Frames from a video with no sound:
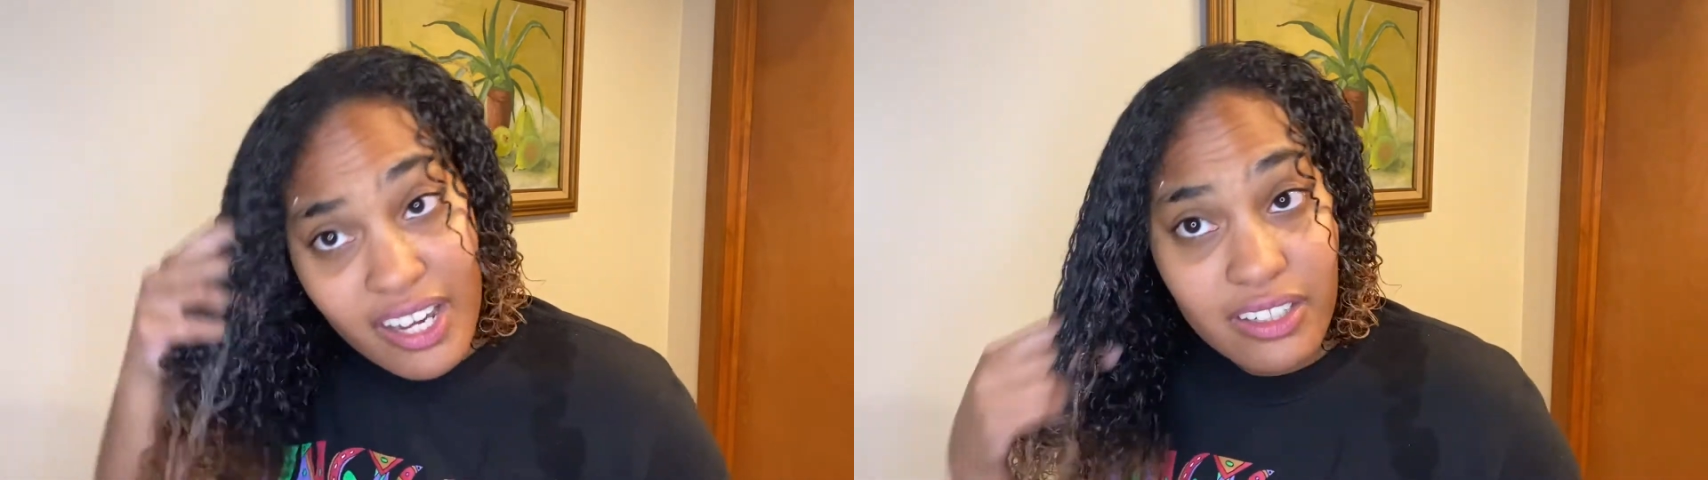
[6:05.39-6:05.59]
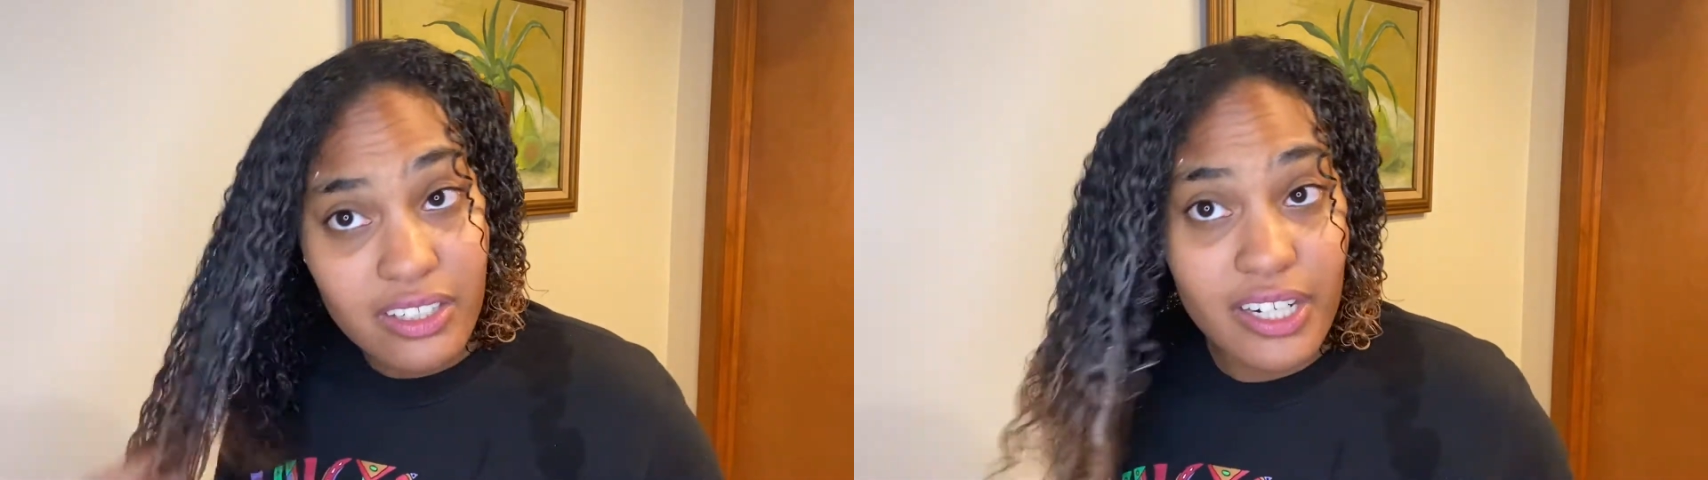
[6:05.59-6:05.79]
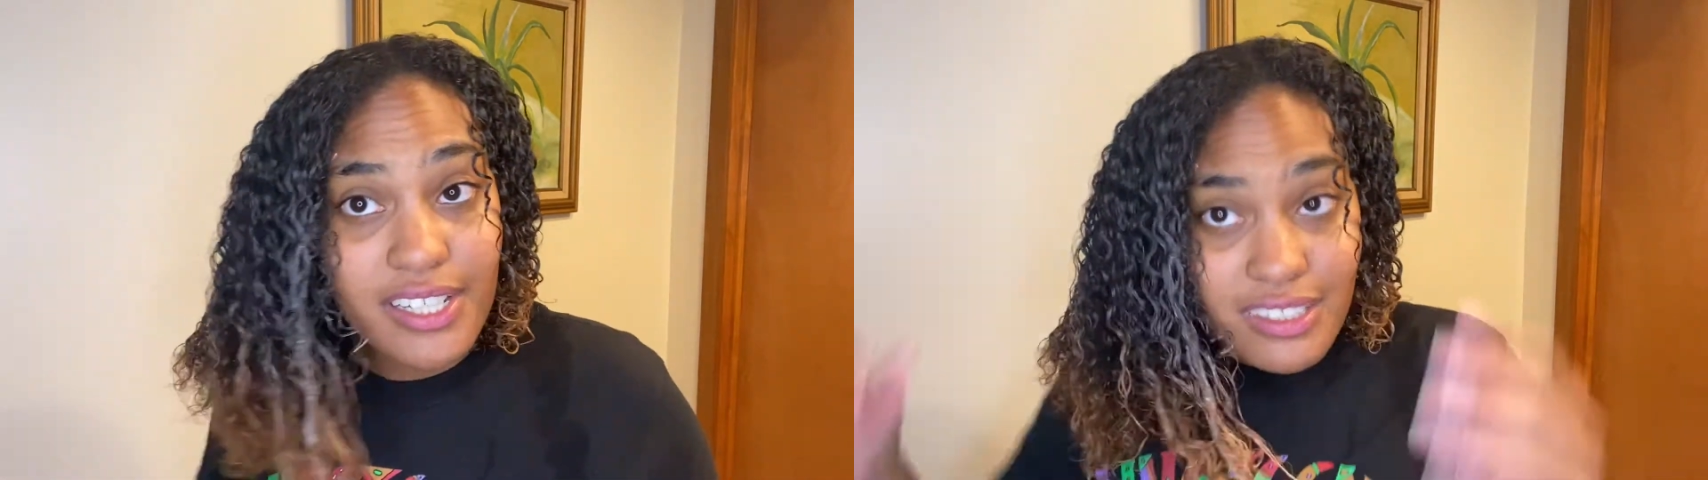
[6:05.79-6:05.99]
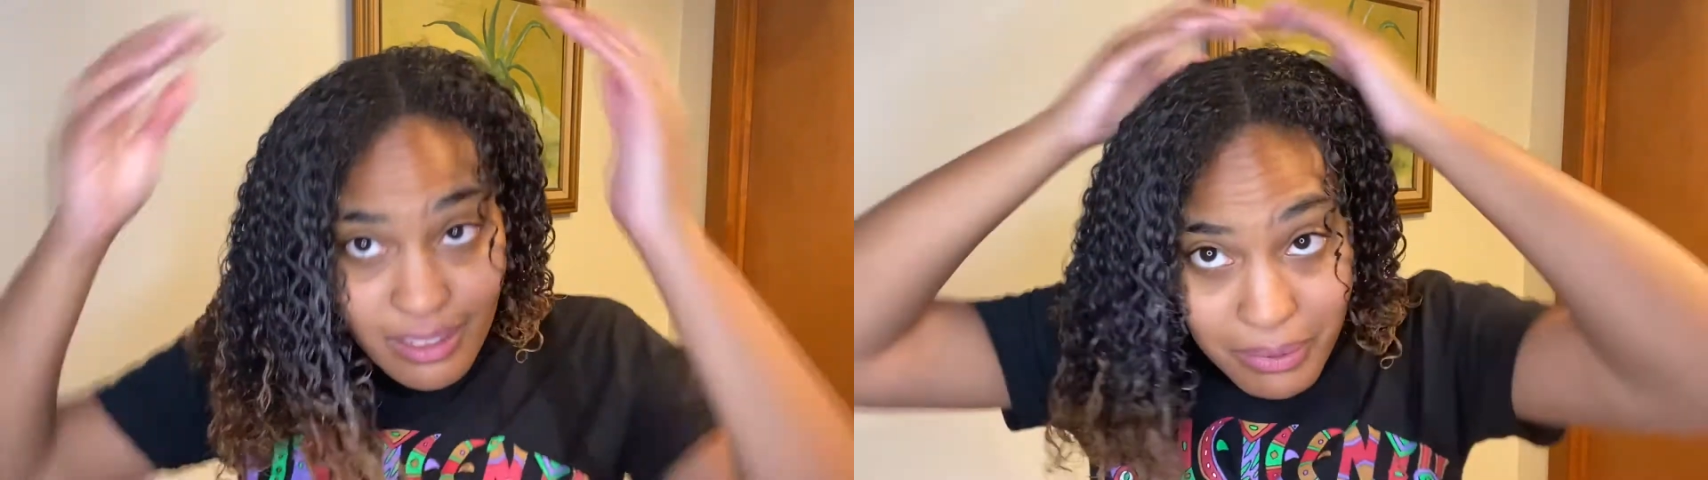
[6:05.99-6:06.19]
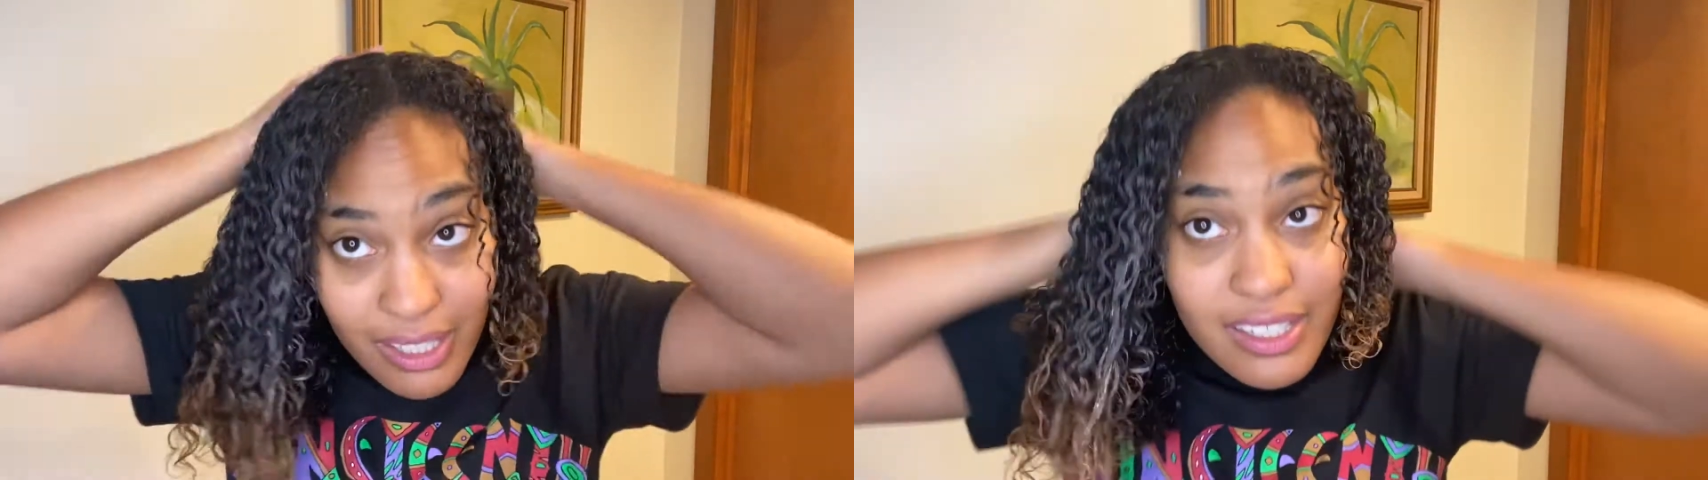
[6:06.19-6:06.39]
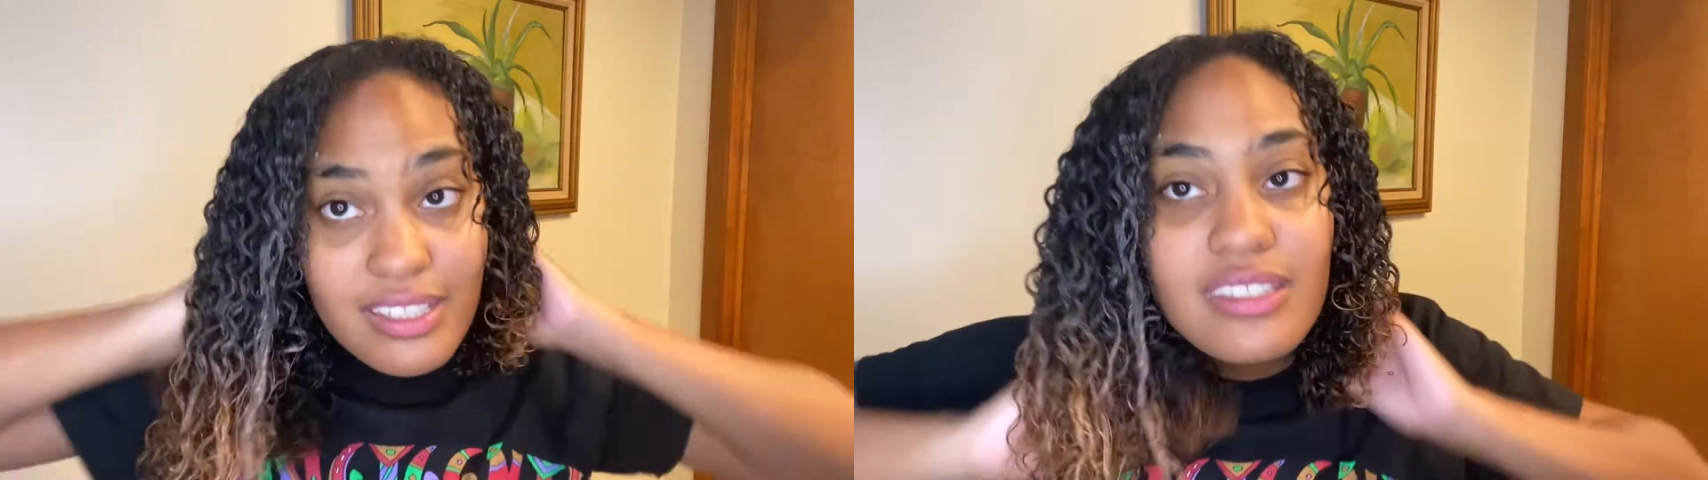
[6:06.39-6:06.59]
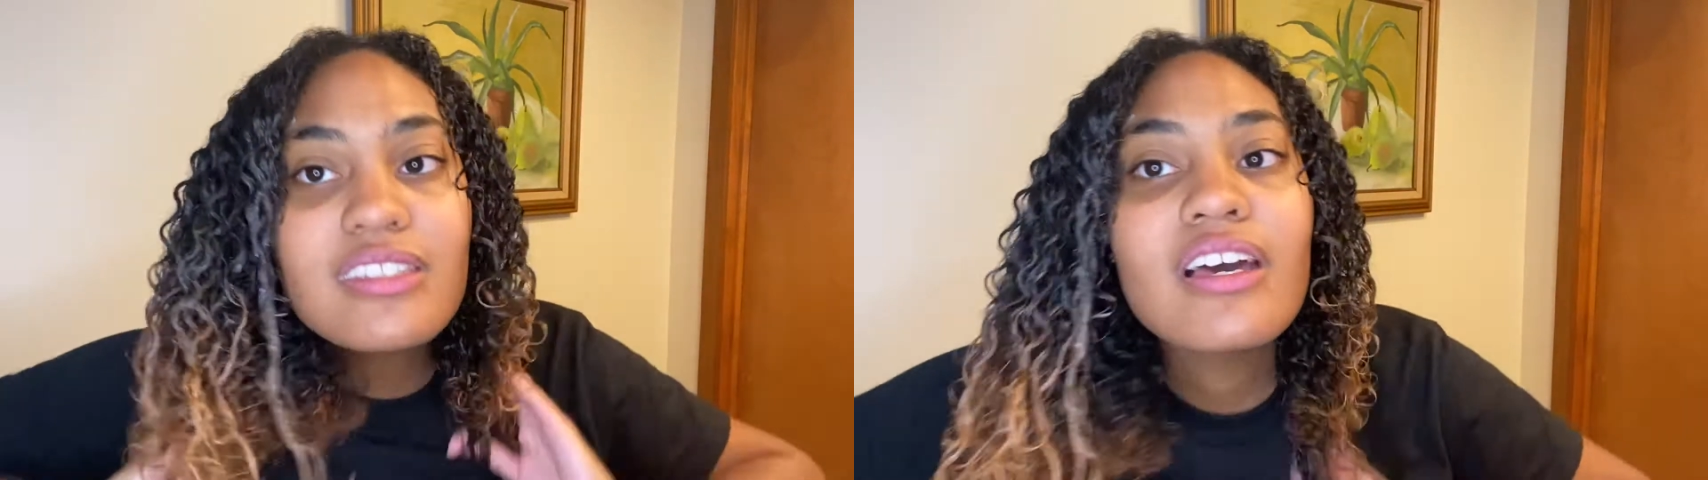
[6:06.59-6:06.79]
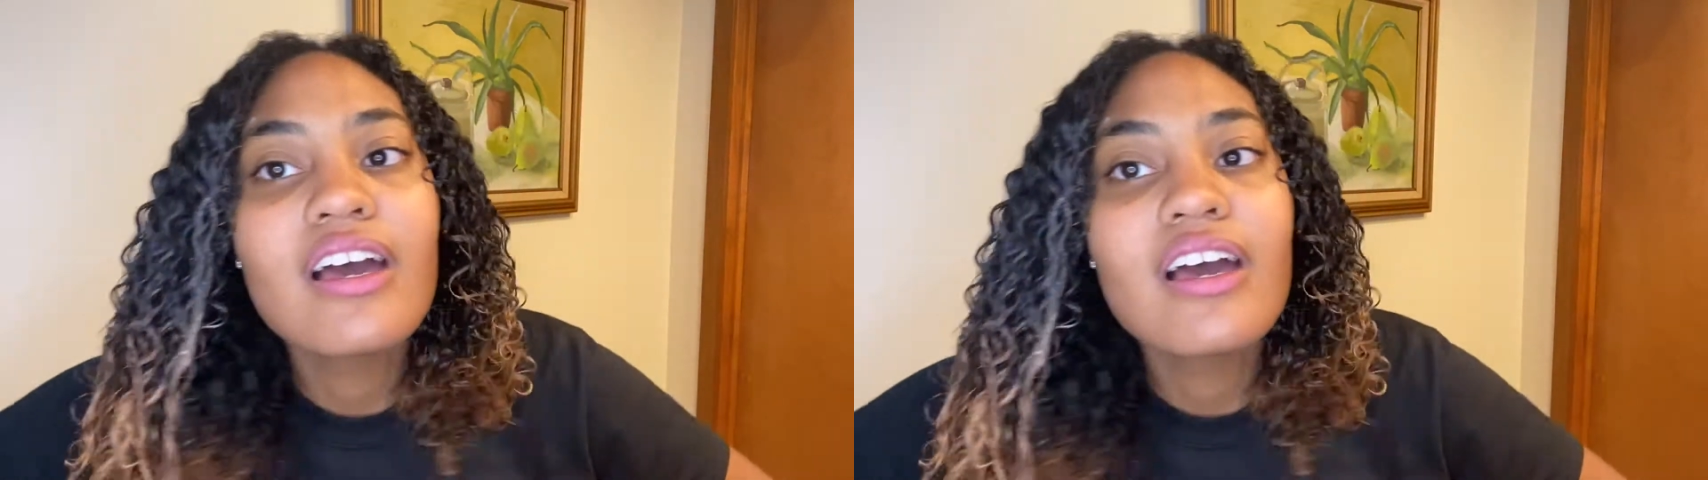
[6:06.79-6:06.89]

of crazy because